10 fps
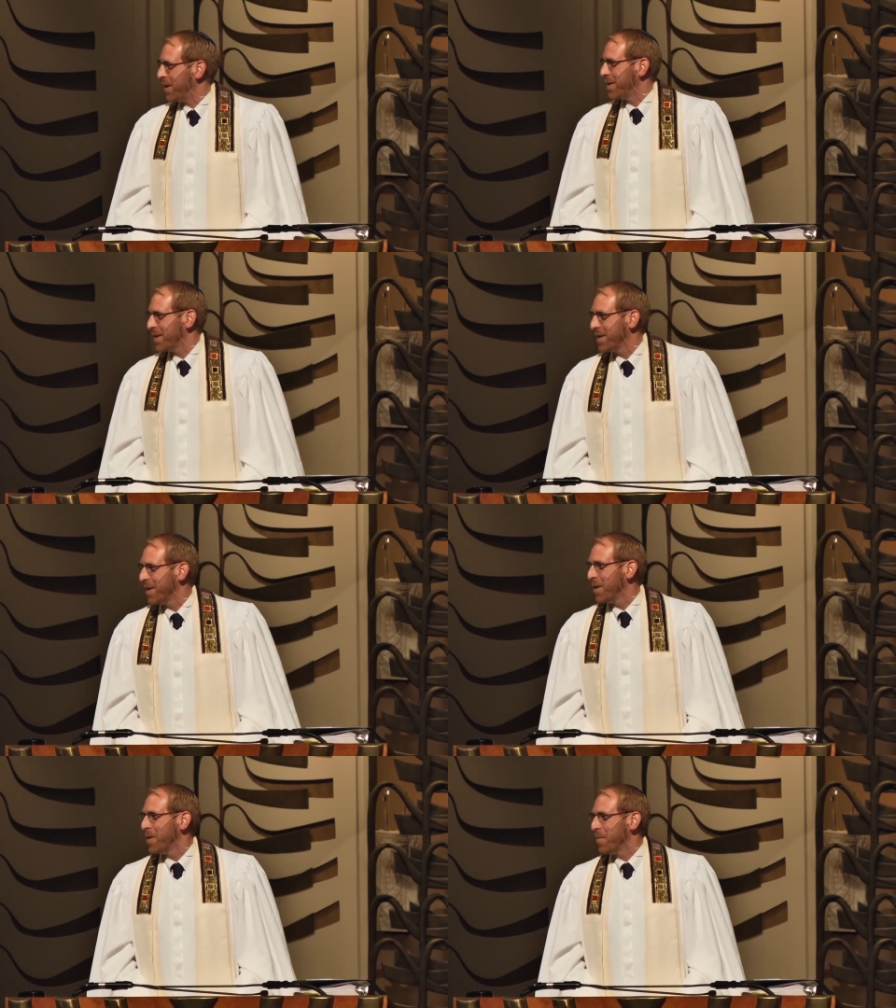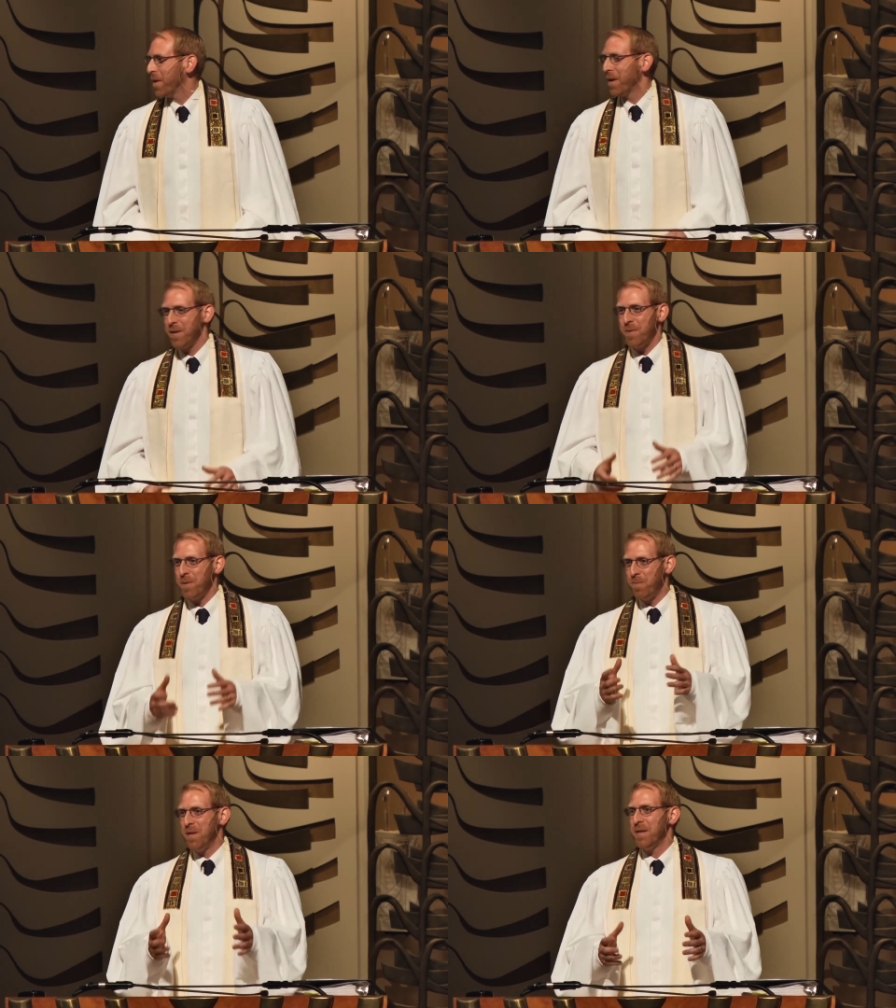once because he
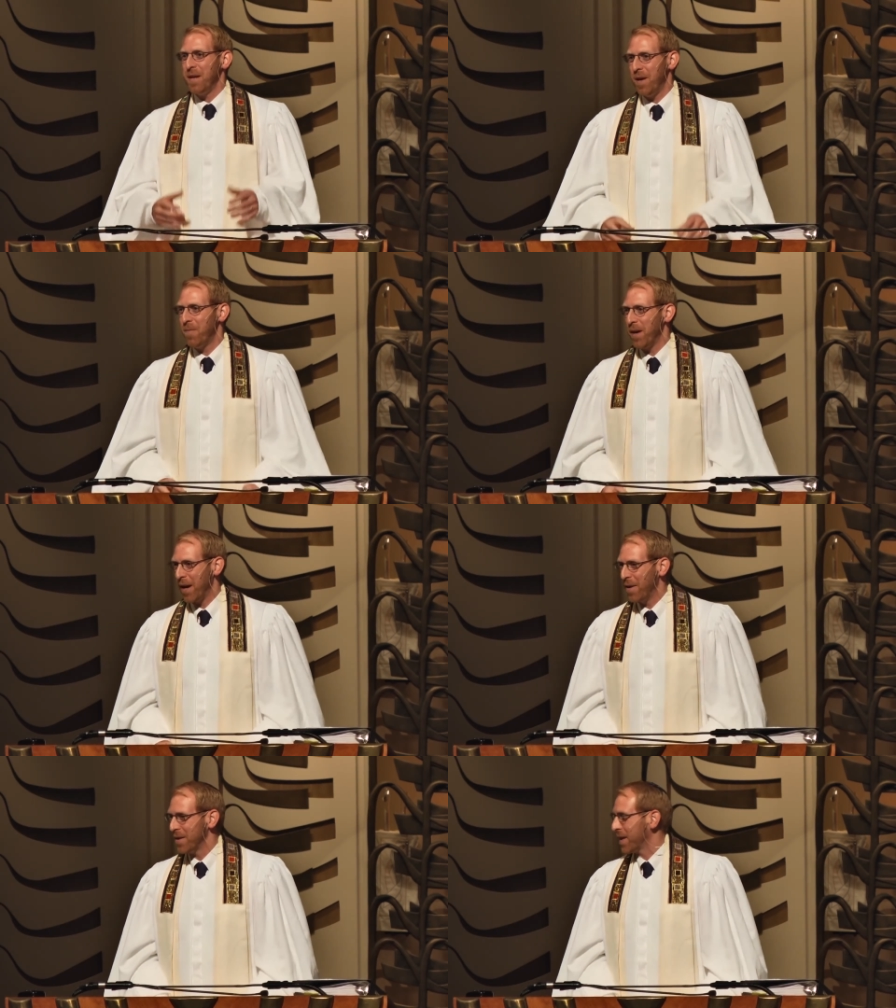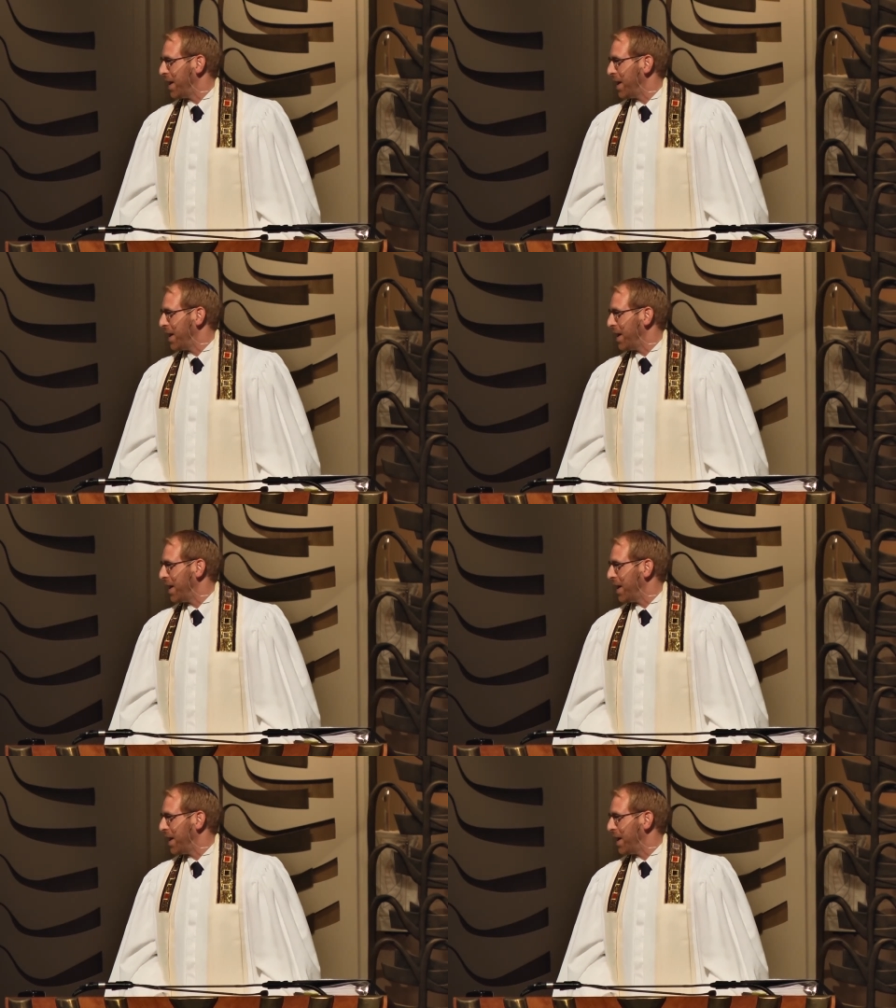was busy helping out his